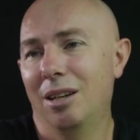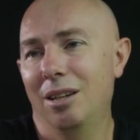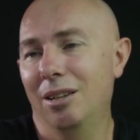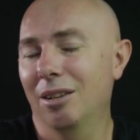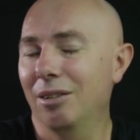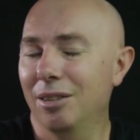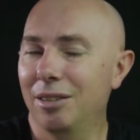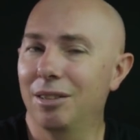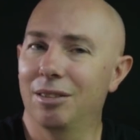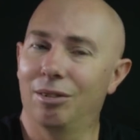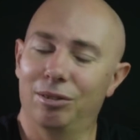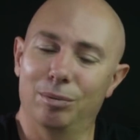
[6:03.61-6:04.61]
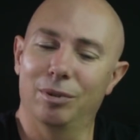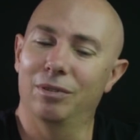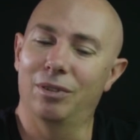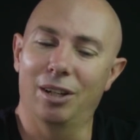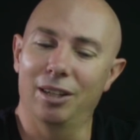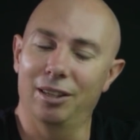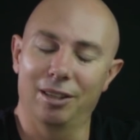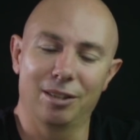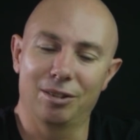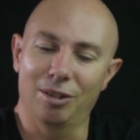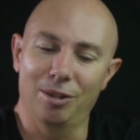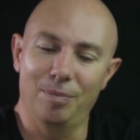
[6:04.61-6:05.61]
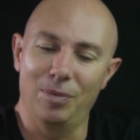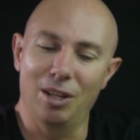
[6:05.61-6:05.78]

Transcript: you know, this is ultimate fighting. So,